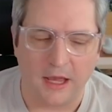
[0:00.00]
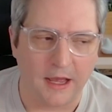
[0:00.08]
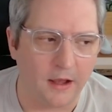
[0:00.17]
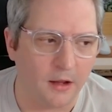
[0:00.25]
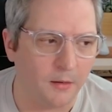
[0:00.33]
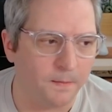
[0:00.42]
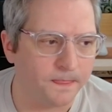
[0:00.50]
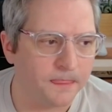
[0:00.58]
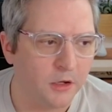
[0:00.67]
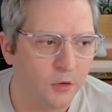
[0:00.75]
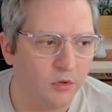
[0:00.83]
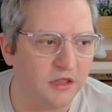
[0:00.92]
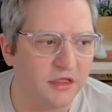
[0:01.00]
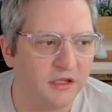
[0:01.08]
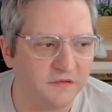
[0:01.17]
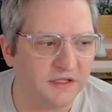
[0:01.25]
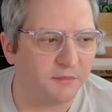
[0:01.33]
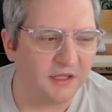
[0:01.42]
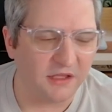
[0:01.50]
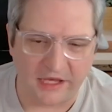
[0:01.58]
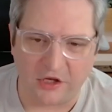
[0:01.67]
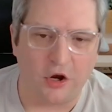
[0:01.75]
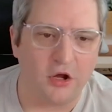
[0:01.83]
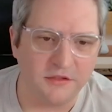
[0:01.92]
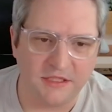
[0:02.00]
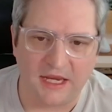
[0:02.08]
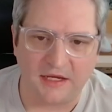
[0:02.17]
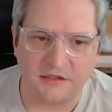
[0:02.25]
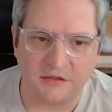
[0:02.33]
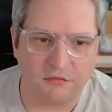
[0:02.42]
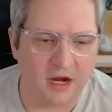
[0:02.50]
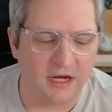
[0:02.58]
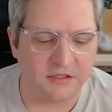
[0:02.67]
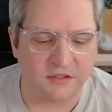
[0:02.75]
When you think of something like context, right?